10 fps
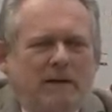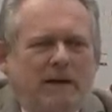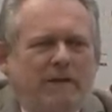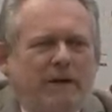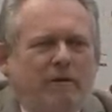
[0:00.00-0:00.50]

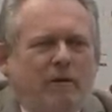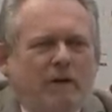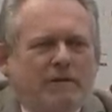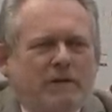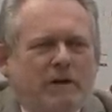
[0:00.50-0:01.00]
And
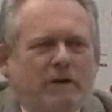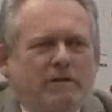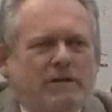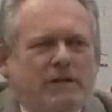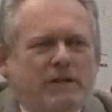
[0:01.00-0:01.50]
thereafter,
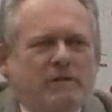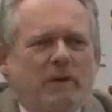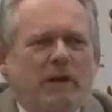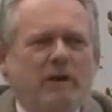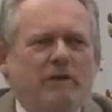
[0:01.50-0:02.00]
over 6
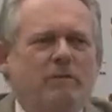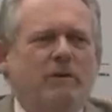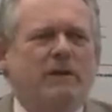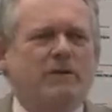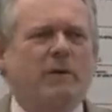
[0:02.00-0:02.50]
million, you'll
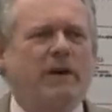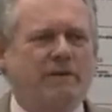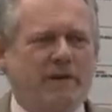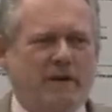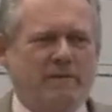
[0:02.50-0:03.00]
get
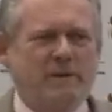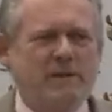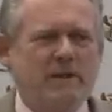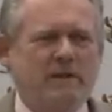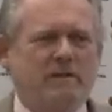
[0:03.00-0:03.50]

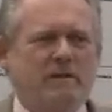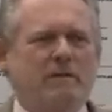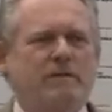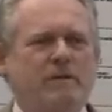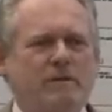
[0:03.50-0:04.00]
25%
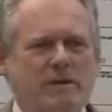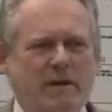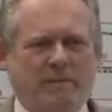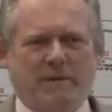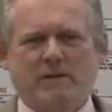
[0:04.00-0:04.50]
of
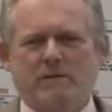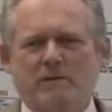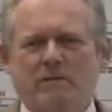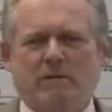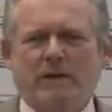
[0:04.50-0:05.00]
QSAPE. That's
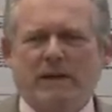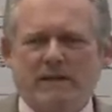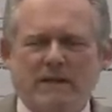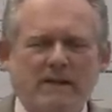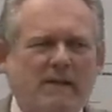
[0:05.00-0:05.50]
what you will
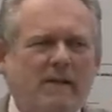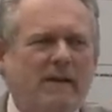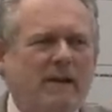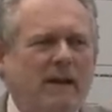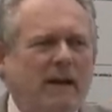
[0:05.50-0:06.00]
get.
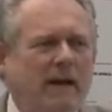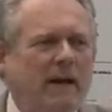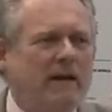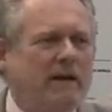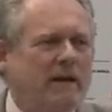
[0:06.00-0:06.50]

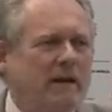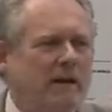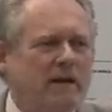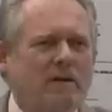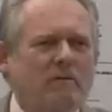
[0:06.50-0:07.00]
And
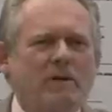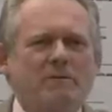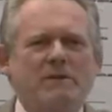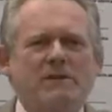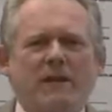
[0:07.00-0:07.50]
uh,
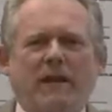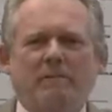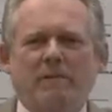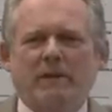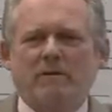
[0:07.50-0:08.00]
what we're
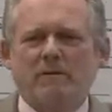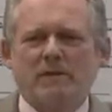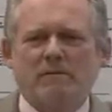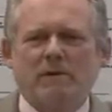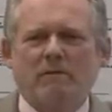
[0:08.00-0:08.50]
saying,
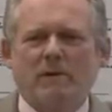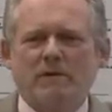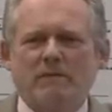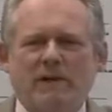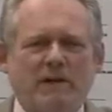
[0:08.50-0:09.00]
because we
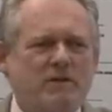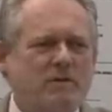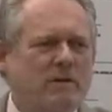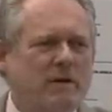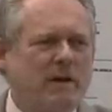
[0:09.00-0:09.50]
want to make
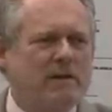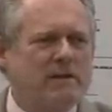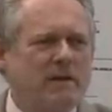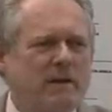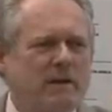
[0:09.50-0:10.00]
sure,
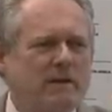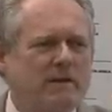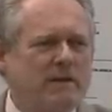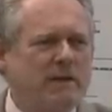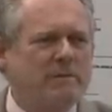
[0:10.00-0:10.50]
as uh,
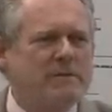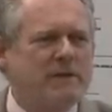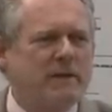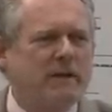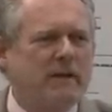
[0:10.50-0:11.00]
the DM
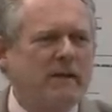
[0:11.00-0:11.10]
said,